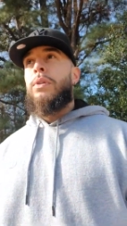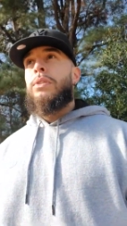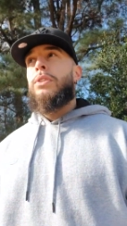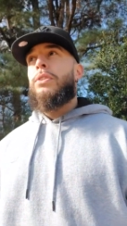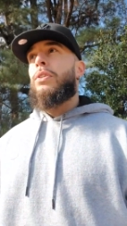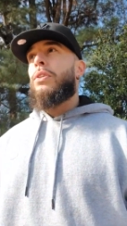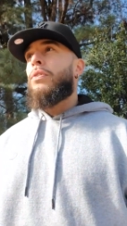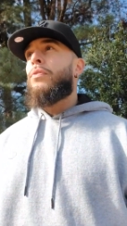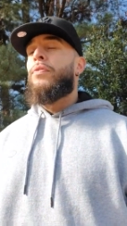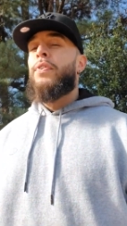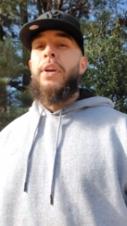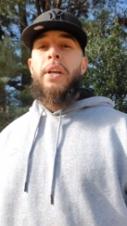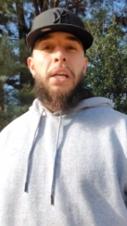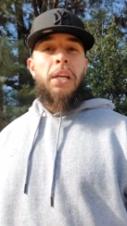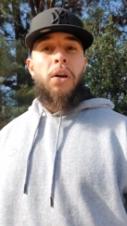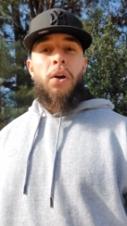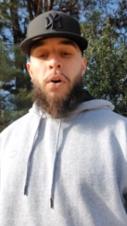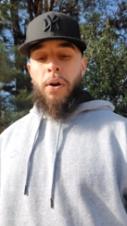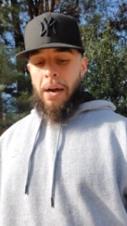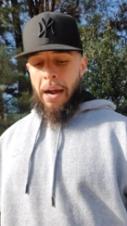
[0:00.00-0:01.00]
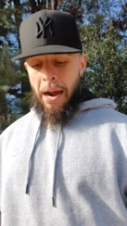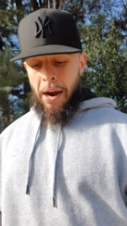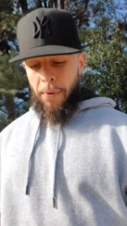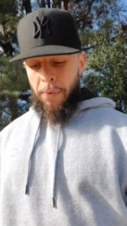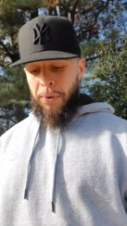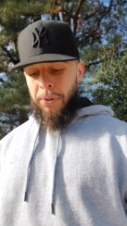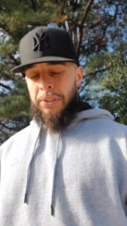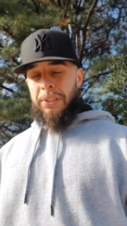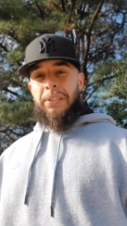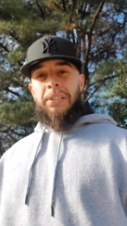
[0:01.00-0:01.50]
really long
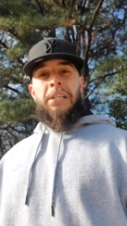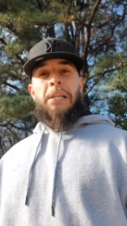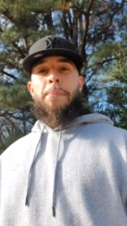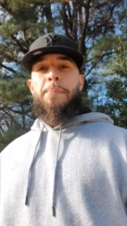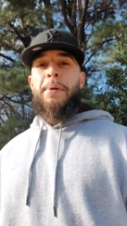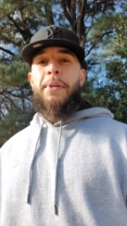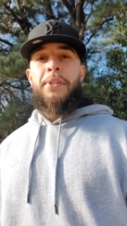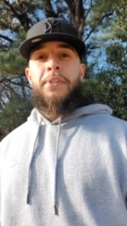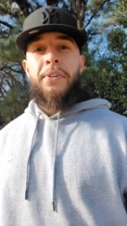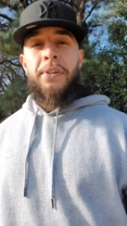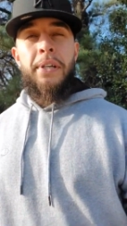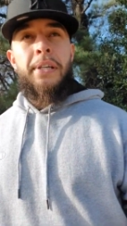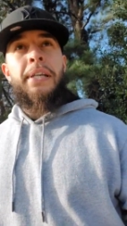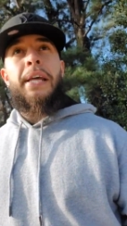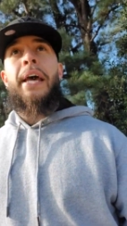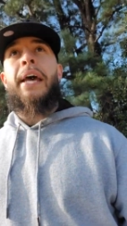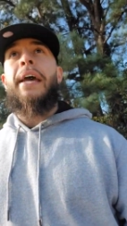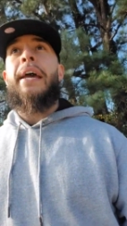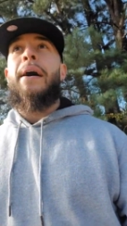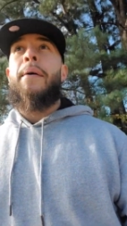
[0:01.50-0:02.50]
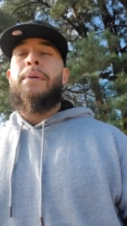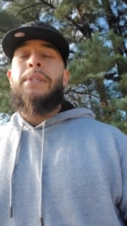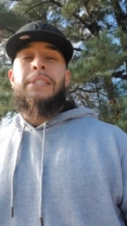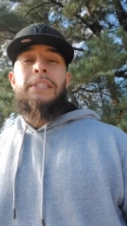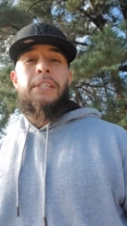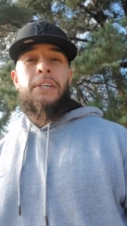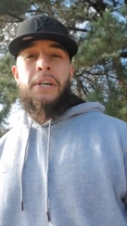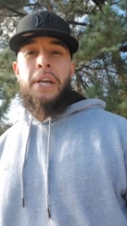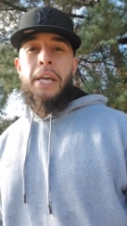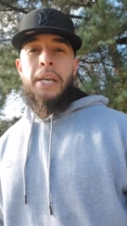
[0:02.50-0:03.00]
hours, sleeping through the day. I was
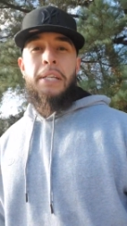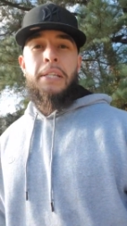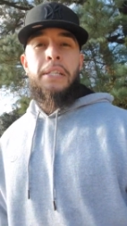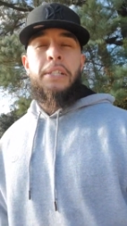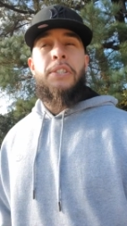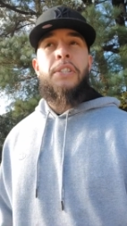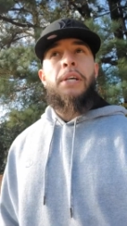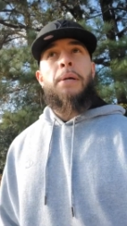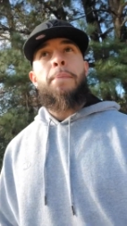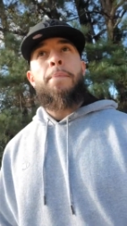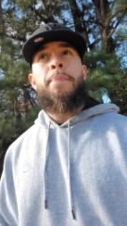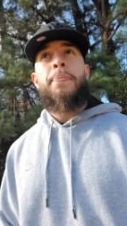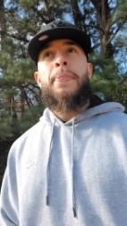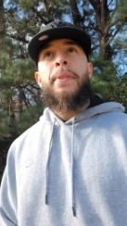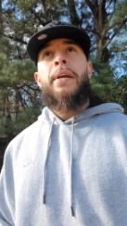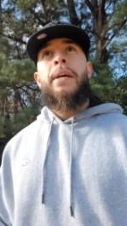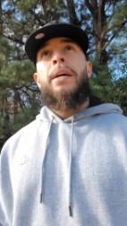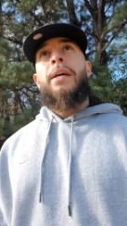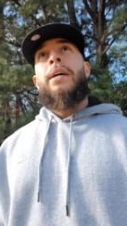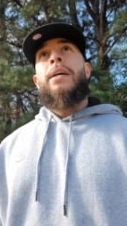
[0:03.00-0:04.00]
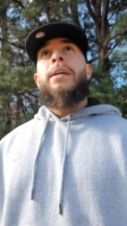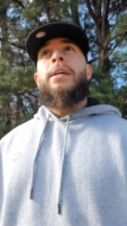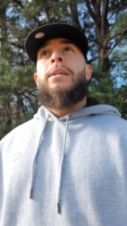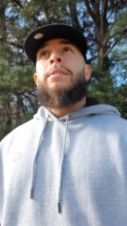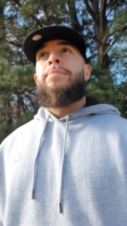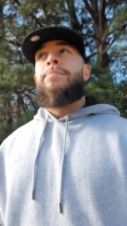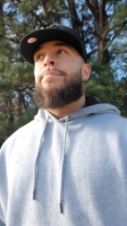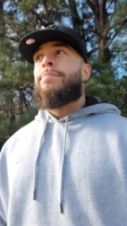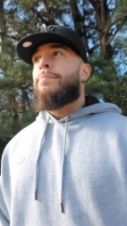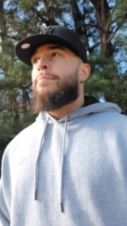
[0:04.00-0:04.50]
still getting the gym
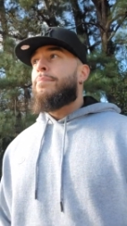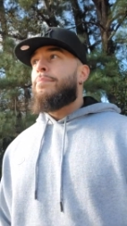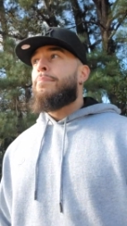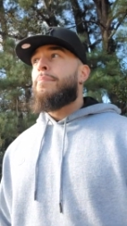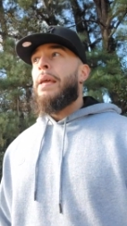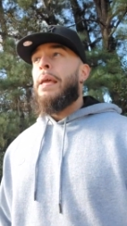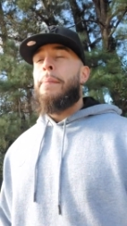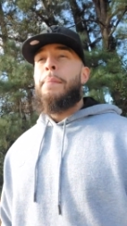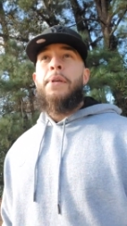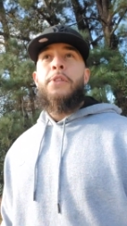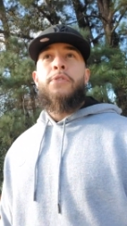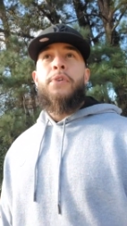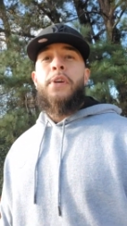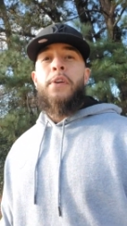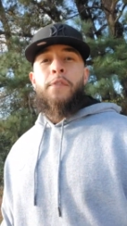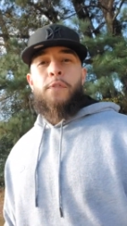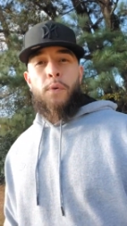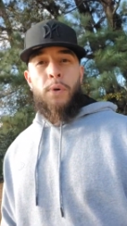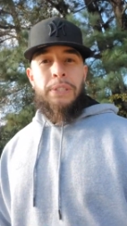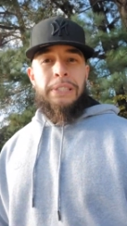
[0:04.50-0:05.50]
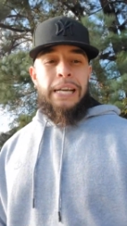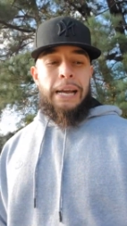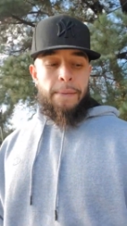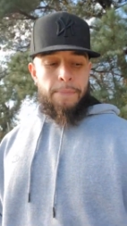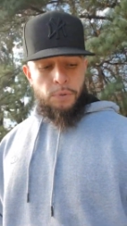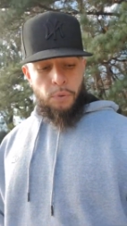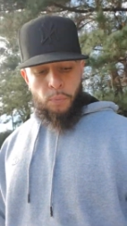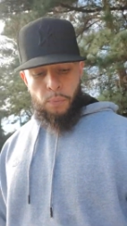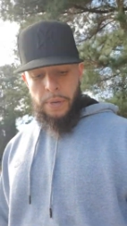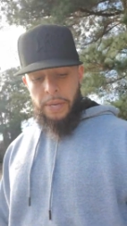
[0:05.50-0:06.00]
maybe 3 to 4
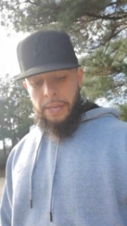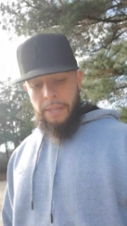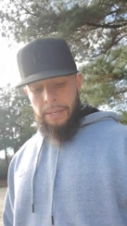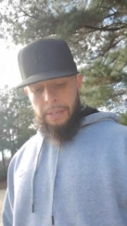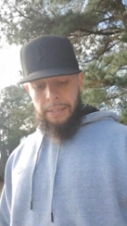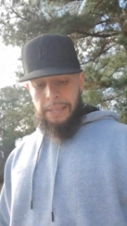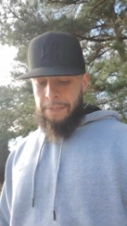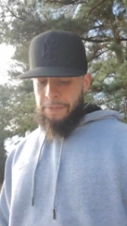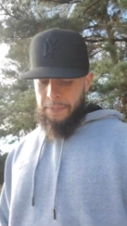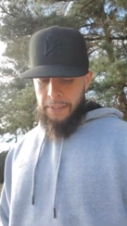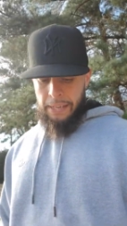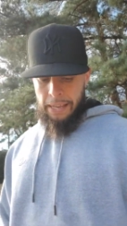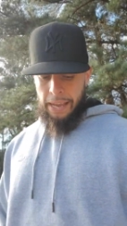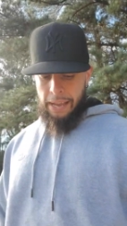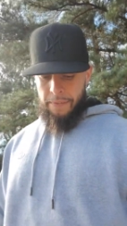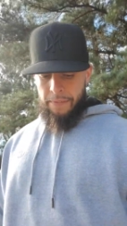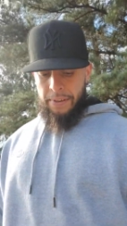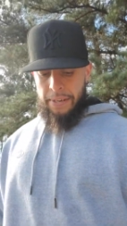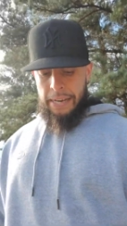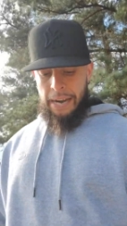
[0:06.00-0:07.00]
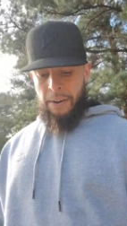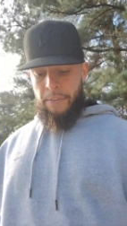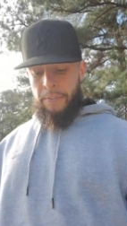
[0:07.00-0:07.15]
times a week, lifting heavy, not